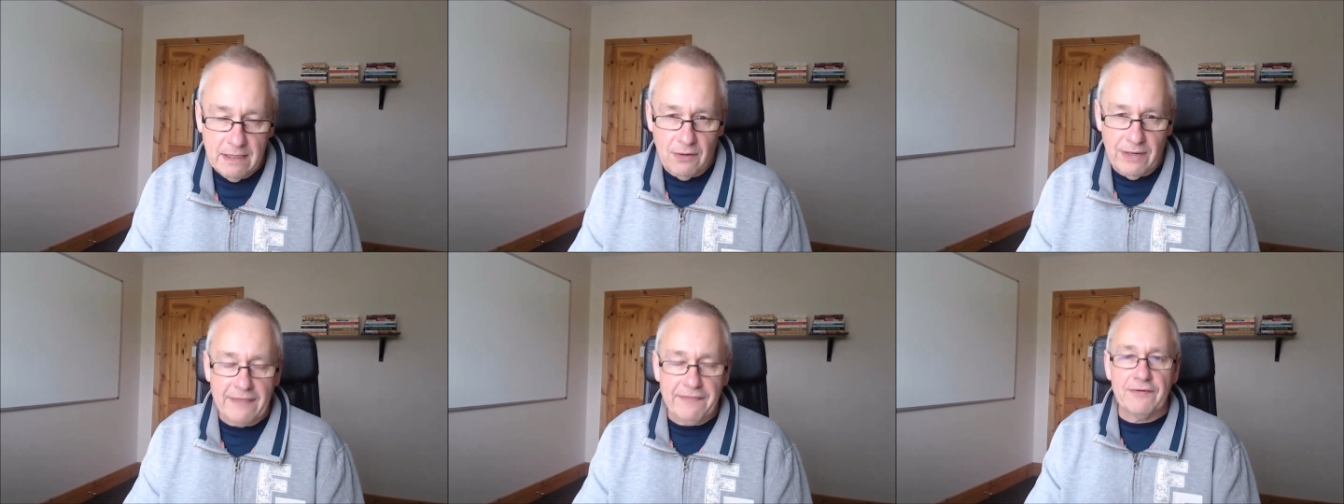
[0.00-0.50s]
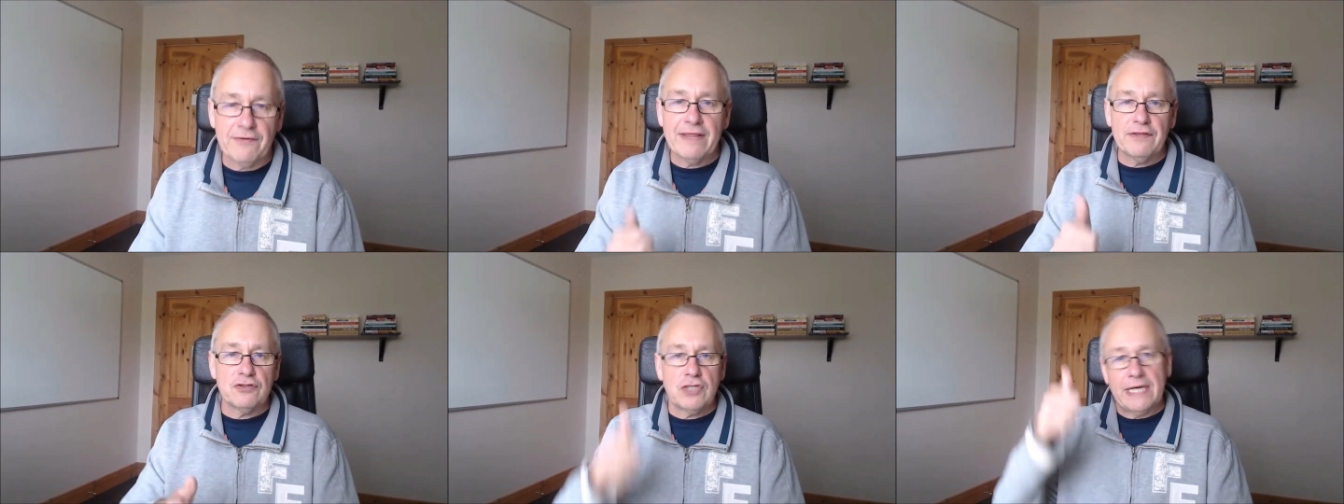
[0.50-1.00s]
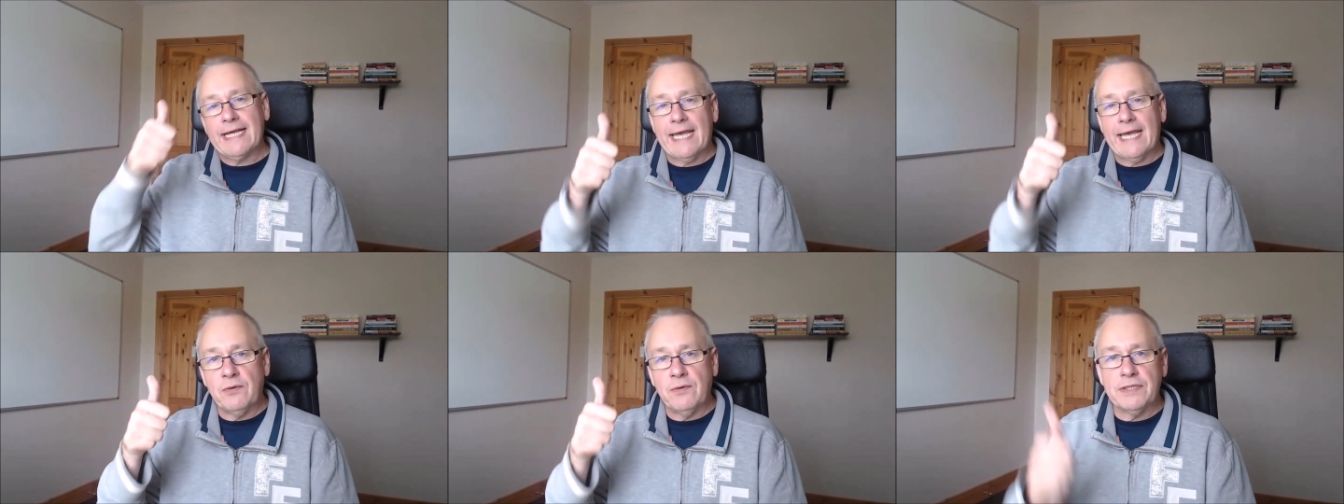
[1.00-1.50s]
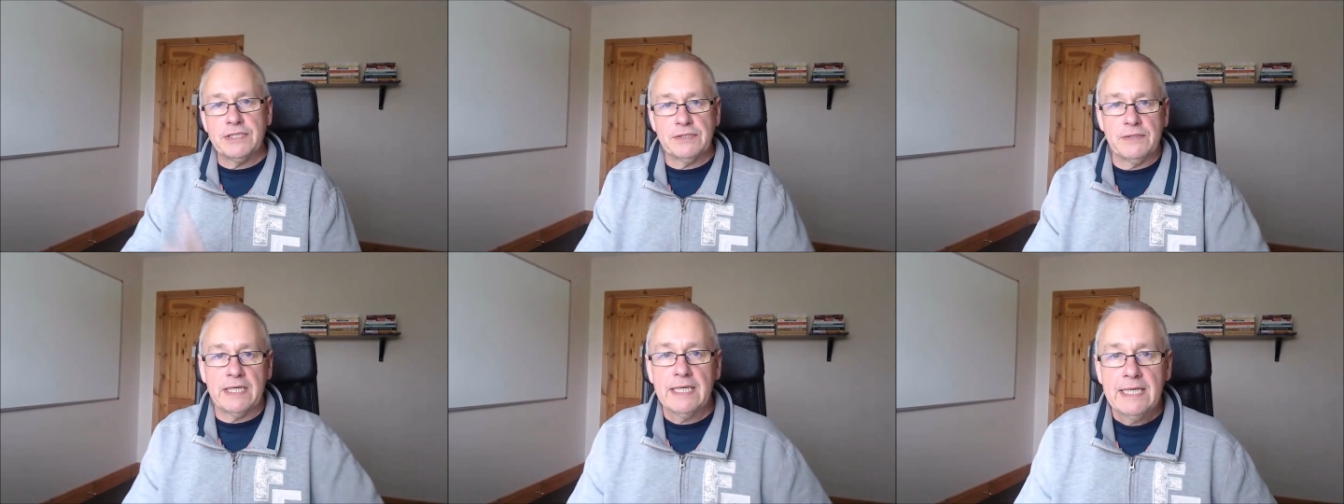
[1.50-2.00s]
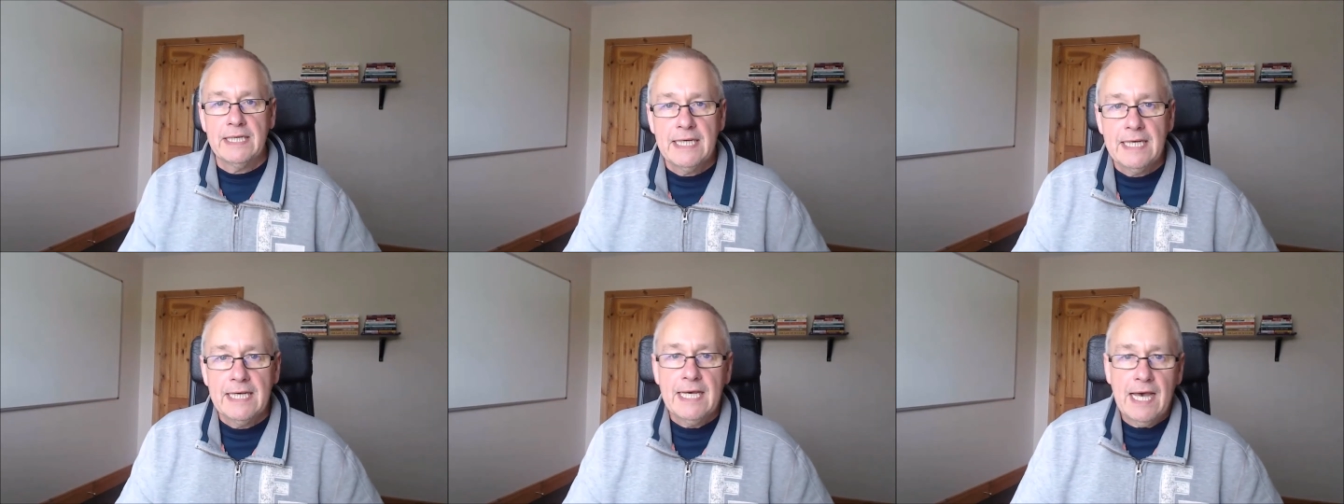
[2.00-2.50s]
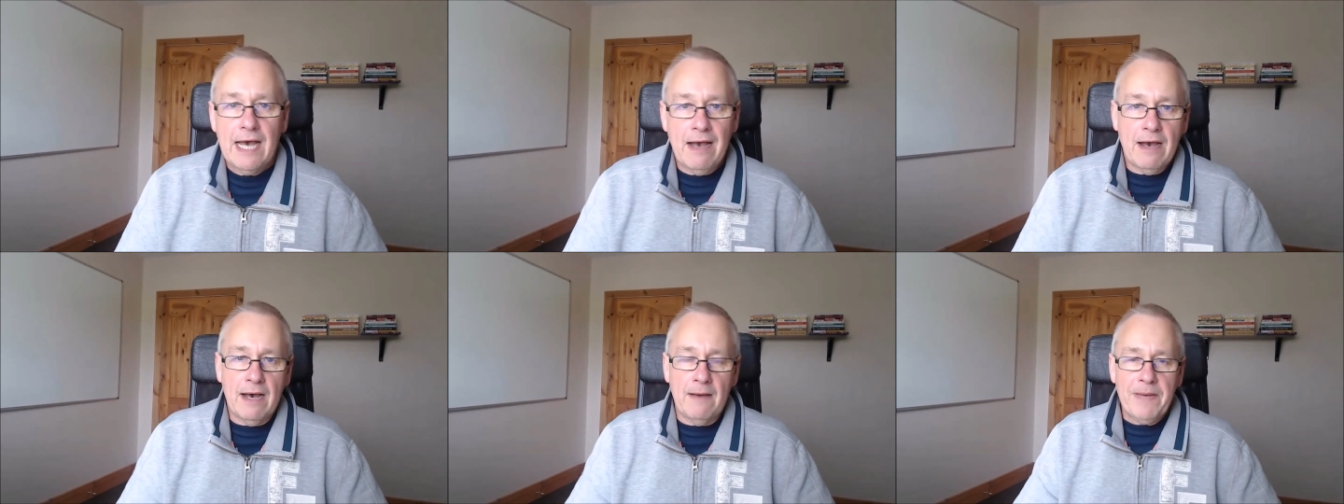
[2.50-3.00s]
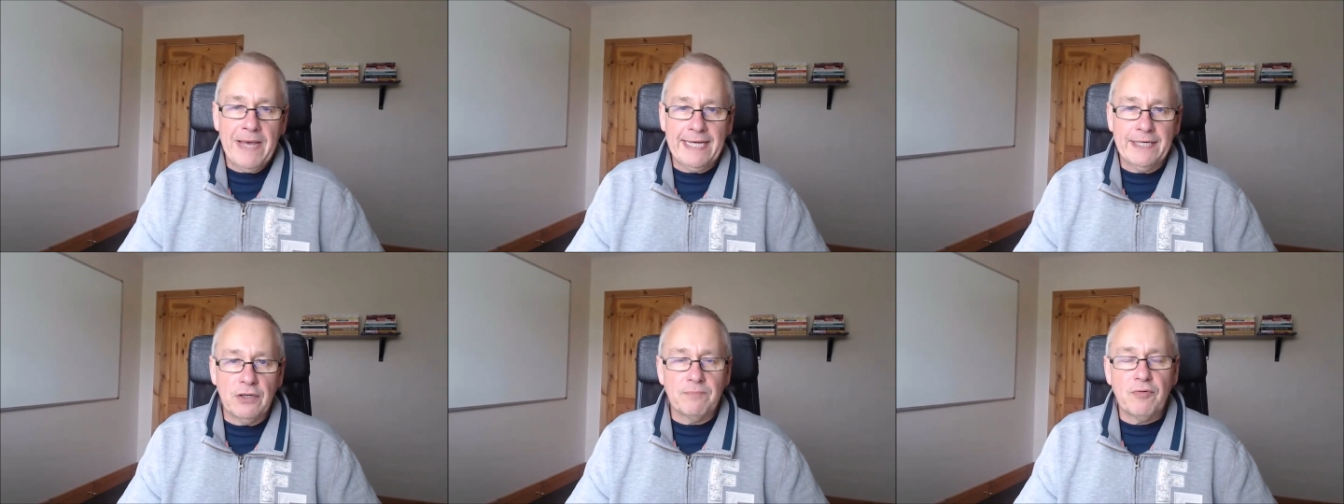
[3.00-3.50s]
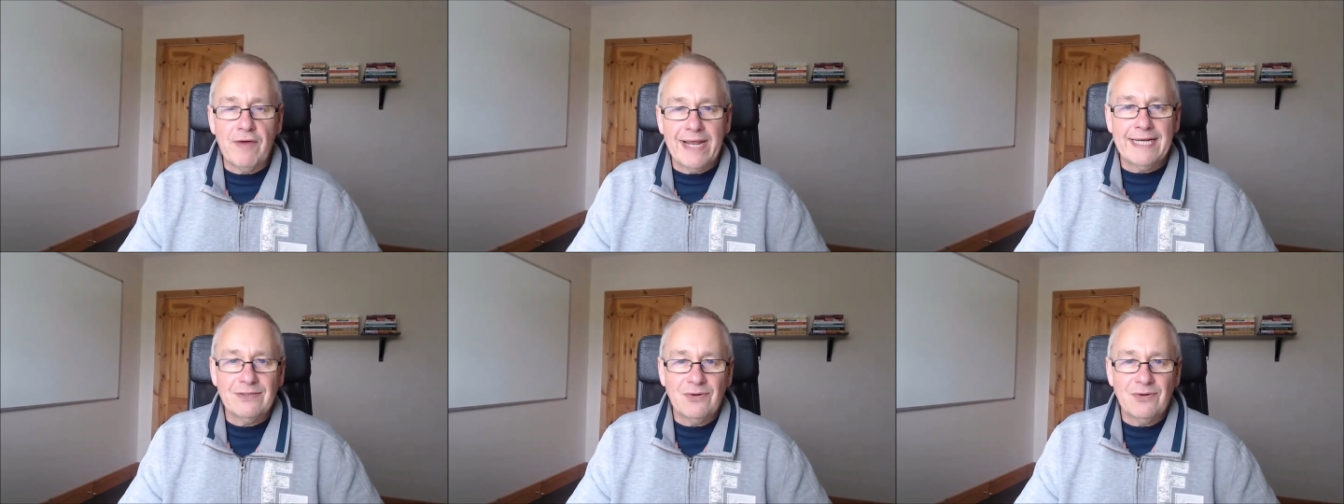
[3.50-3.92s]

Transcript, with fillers: Okay, they're either trying to get you into a paid upgrade,